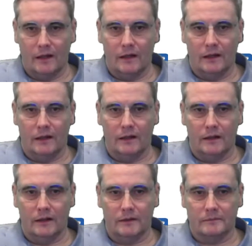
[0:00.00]

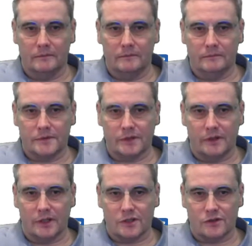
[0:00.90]
So
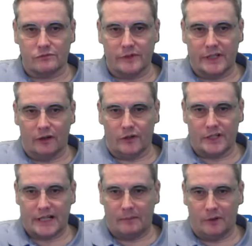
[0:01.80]
you can just read that on a
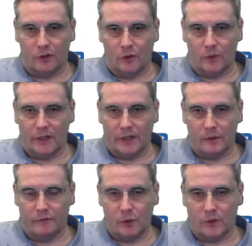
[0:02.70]
tablet or
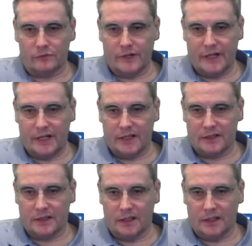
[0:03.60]
however you want to read it.